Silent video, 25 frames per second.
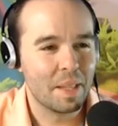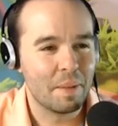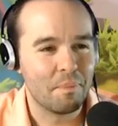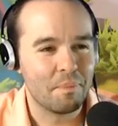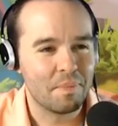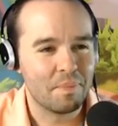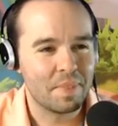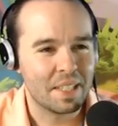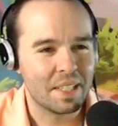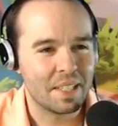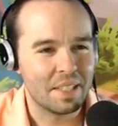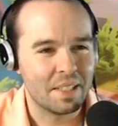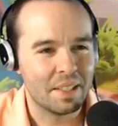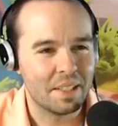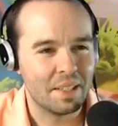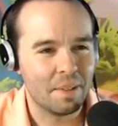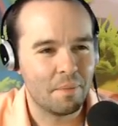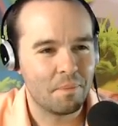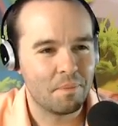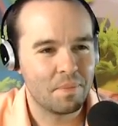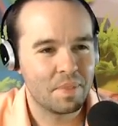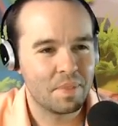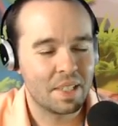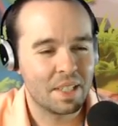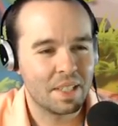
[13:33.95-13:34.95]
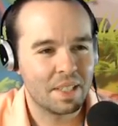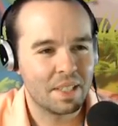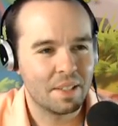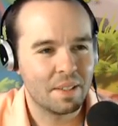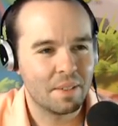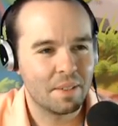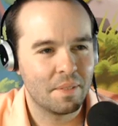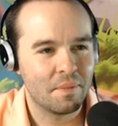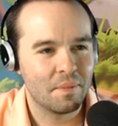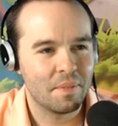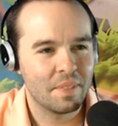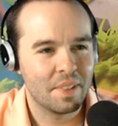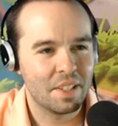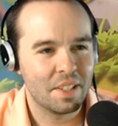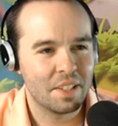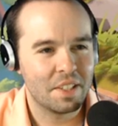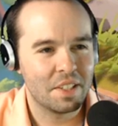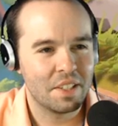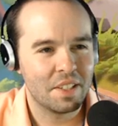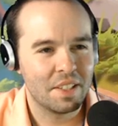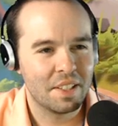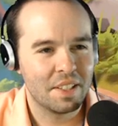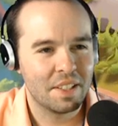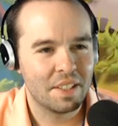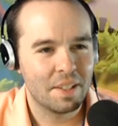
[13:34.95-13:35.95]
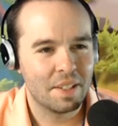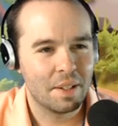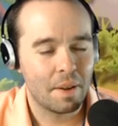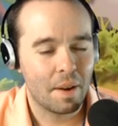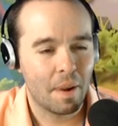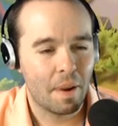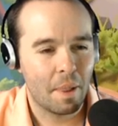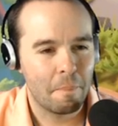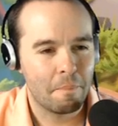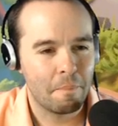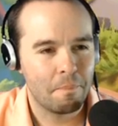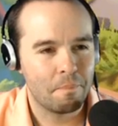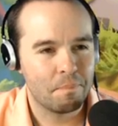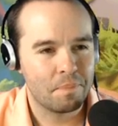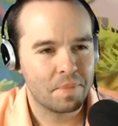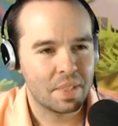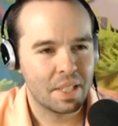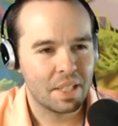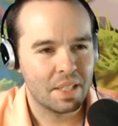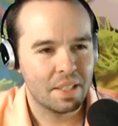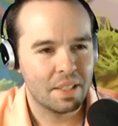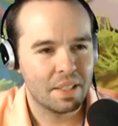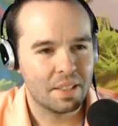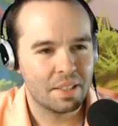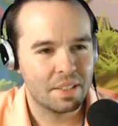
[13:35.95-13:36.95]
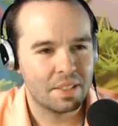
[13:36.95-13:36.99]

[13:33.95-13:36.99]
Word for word: God damn it, it's hot in here and I left my AC controller far